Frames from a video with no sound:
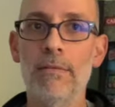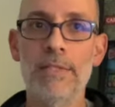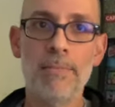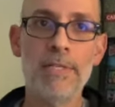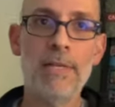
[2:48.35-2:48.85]

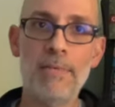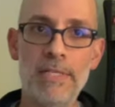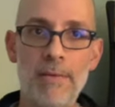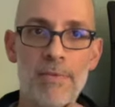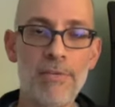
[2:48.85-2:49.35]

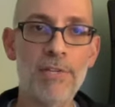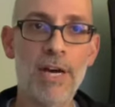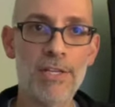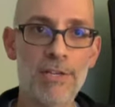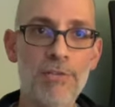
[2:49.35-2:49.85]

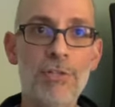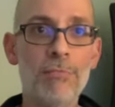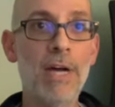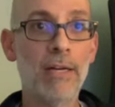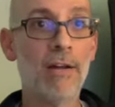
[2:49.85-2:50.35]

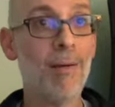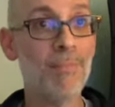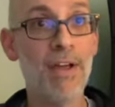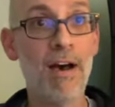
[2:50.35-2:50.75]
www.youtube.com